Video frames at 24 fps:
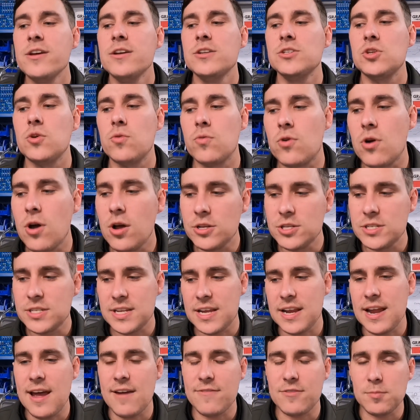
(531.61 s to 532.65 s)
so we're all just
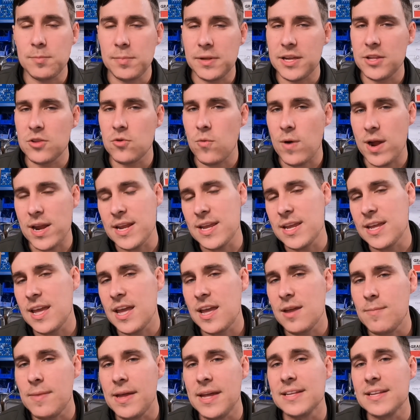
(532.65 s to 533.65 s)
going to have to play the waiting game